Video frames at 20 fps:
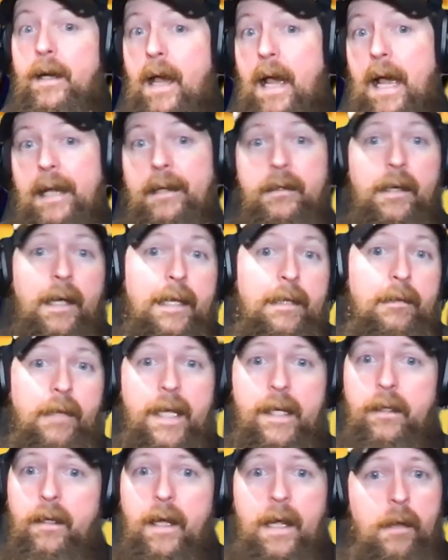And I, I
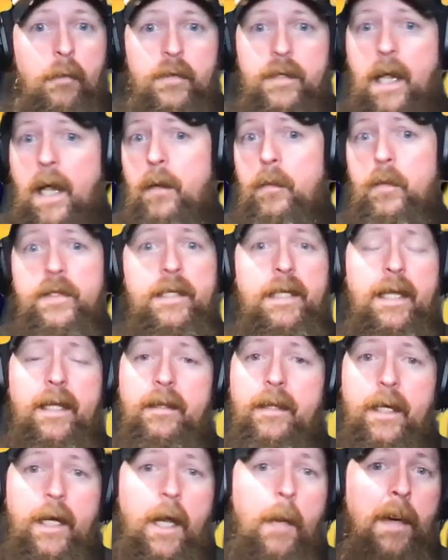like, I will, I will
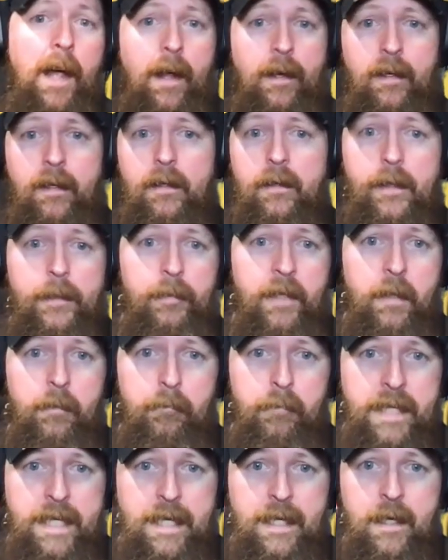say that a pocket clip
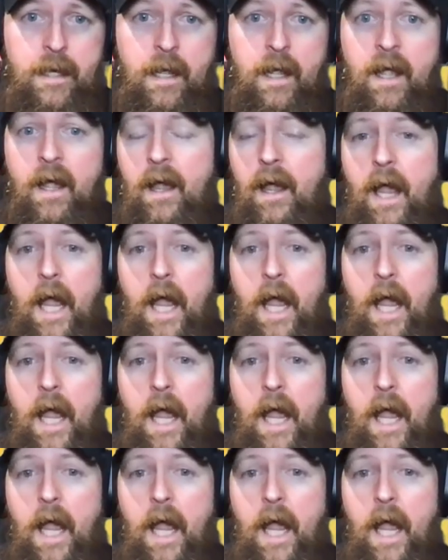can be